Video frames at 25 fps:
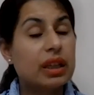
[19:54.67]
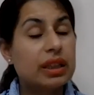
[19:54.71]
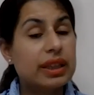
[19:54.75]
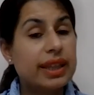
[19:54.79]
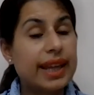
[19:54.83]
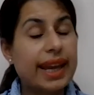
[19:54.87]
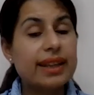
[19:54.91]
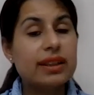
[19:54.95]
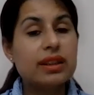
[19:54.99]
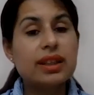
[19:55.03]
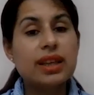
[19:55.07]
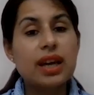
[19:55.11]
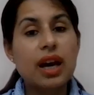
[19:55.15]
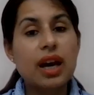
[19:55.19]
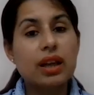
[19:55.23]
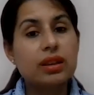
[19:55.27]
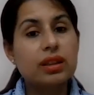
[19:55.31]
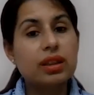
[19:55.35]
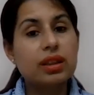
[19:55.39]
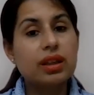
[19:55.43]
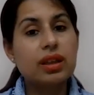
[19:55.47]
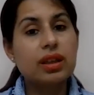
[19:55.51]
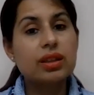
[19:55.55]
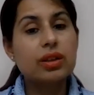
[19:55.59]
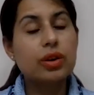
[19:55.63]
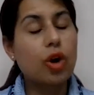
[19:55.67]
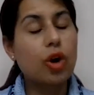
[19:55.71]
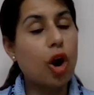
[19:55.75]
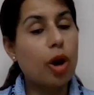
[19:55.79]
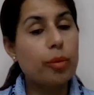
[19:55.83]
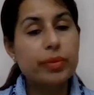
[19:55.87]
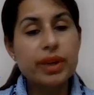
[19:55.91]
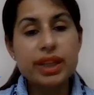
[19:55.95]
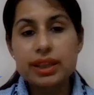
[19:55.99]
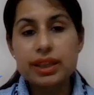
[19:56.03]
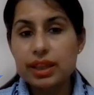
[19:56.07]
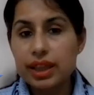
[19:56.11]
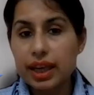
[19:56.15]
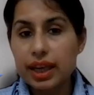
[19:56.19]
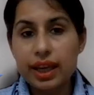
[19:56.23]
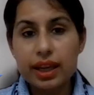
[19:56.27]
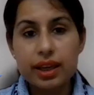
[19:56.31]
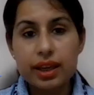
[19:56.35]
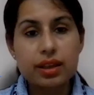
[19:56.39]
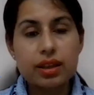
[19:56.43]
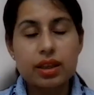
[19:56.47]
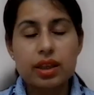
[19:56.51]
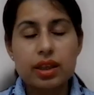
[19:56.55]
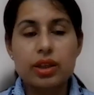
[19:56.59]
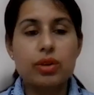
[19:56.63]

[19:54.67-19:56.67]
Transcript: Then the other common thing,